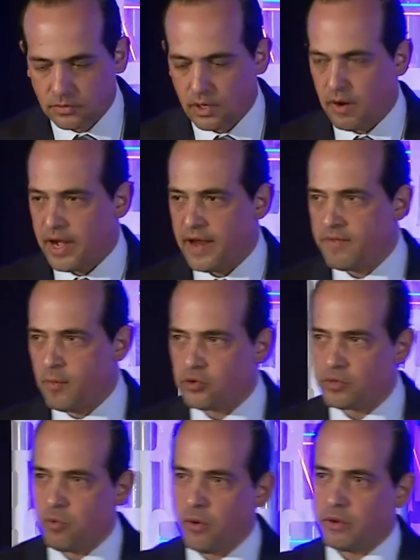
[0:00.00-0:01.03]
All right, I have the most
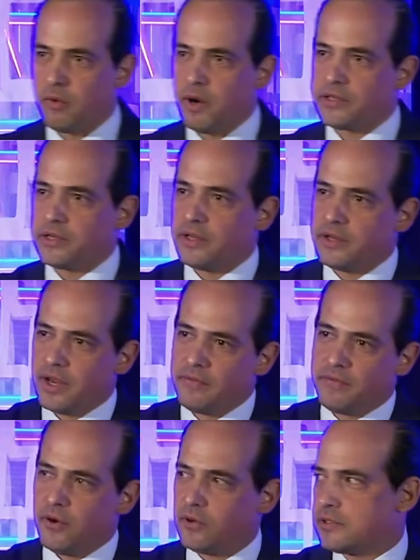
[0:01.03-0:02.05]
important question of the day,
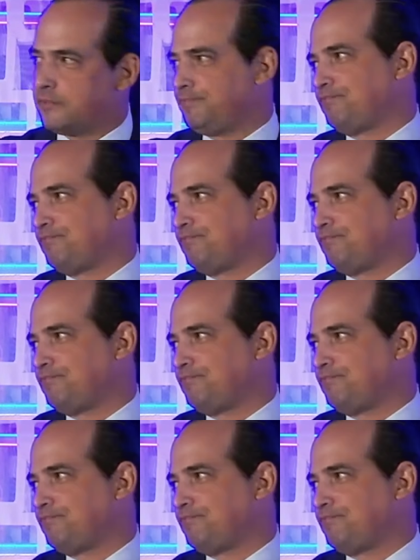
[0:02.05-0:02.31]
folks.